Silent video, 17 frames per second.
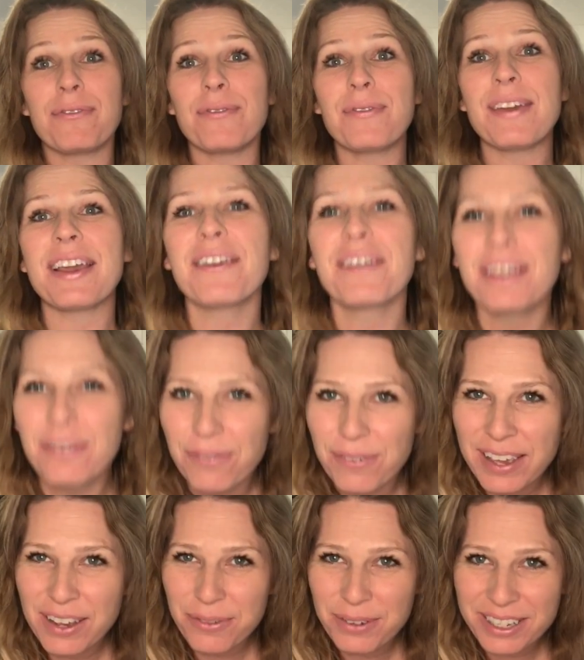very
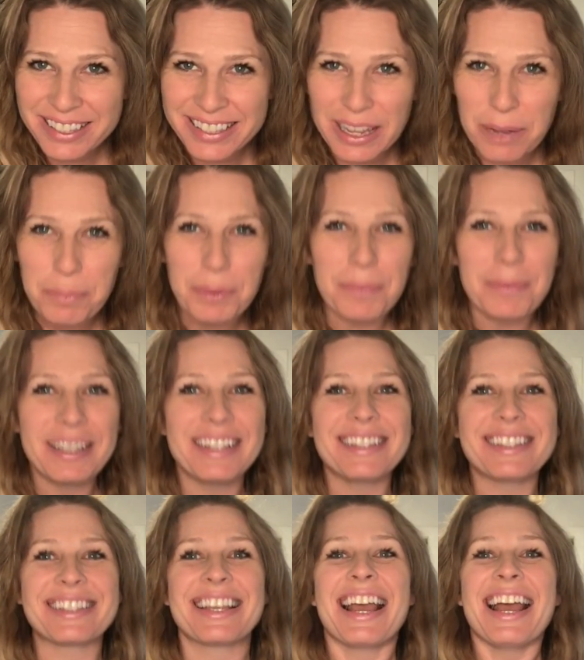favorite
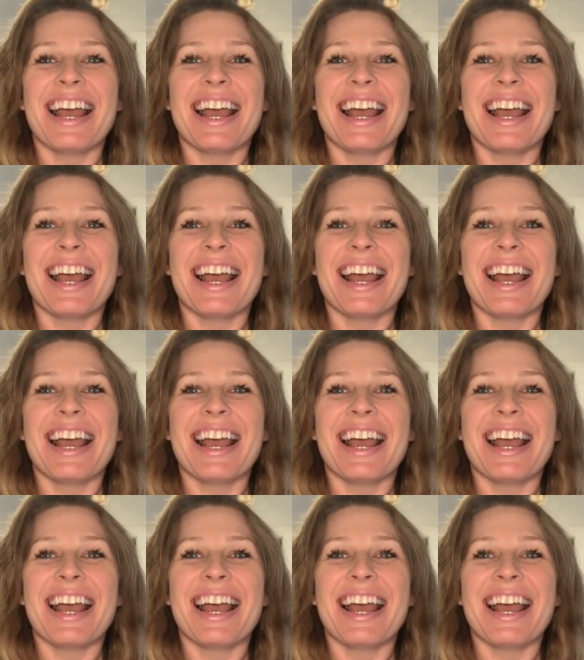supplements,